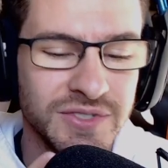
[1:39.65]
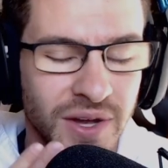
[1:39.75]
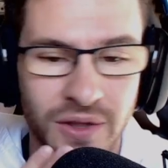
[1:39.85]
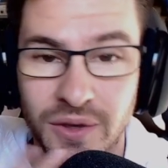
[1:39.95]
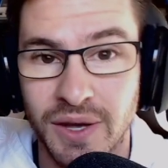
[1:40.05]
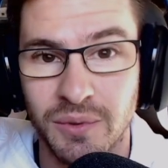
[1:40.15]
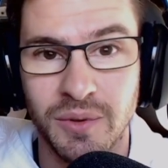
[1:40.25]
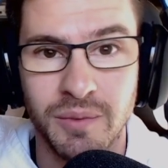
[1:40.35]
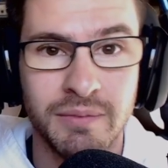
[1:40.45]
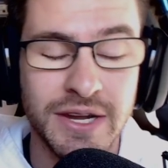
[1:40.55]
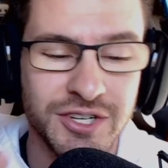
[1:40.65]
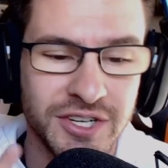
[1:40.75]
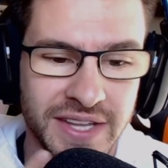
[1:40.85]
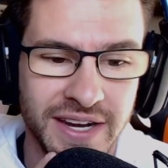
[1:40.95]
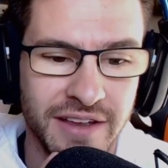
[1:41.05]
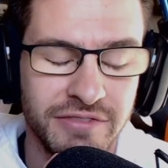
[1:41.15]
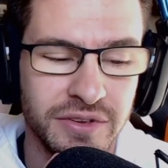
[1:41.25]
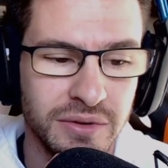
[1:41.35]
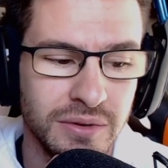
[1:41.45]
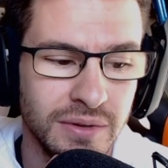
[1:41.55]
Although I will mention that I
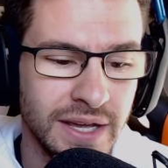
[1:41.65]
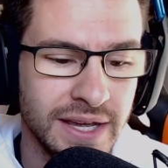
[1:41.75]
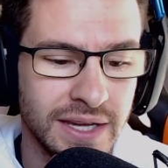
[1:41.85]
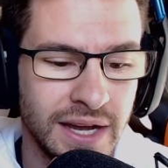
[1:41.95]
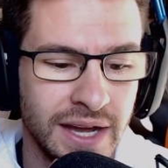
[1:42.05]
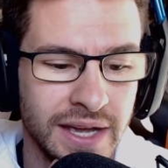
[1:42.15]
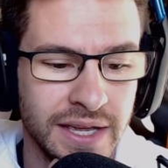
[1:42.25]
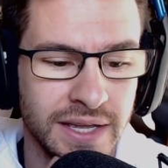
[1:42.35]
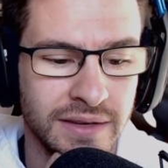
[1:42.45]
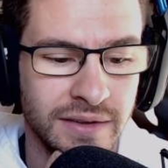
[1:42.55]
feel like I